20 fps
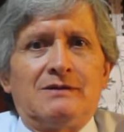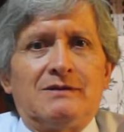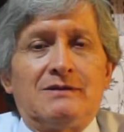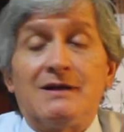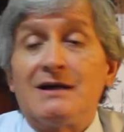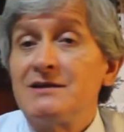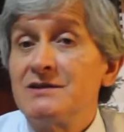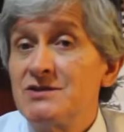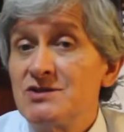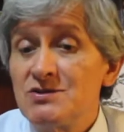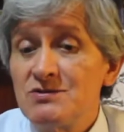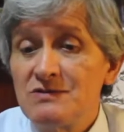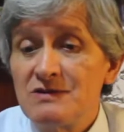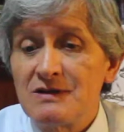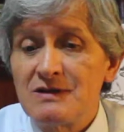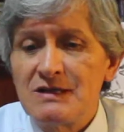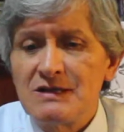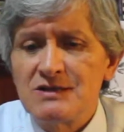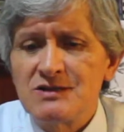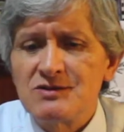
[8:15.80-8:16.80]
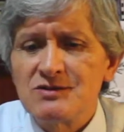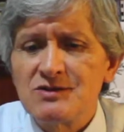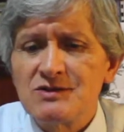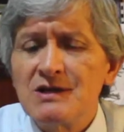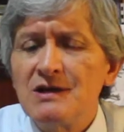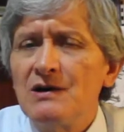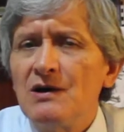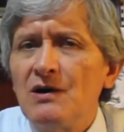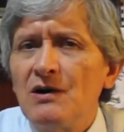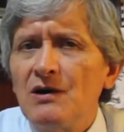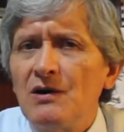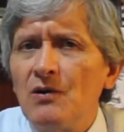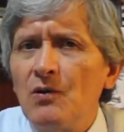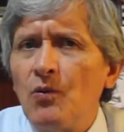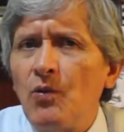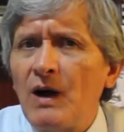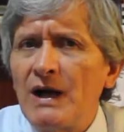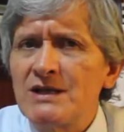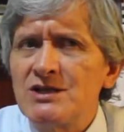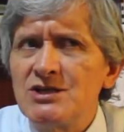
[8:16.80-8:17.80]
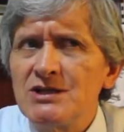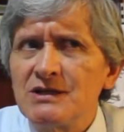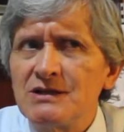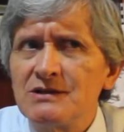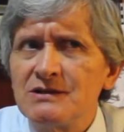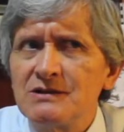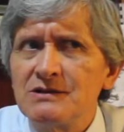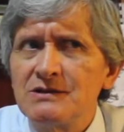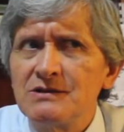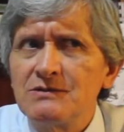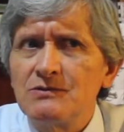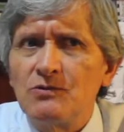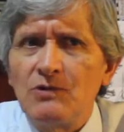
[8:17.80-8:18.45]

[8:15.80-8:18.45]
Now the student listens, what you gonna do,